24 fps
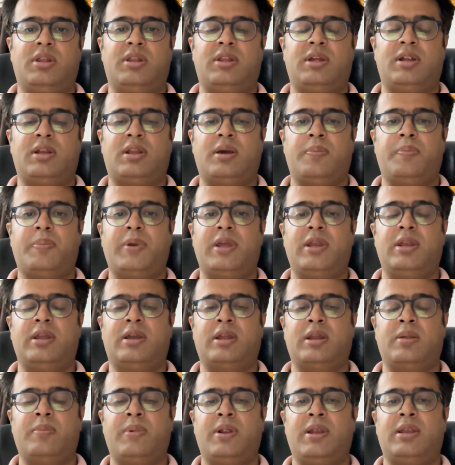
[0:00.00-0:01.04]
set up
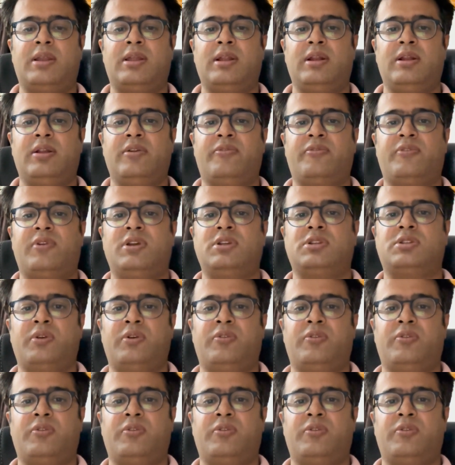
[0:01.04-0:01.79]
incremental refresh.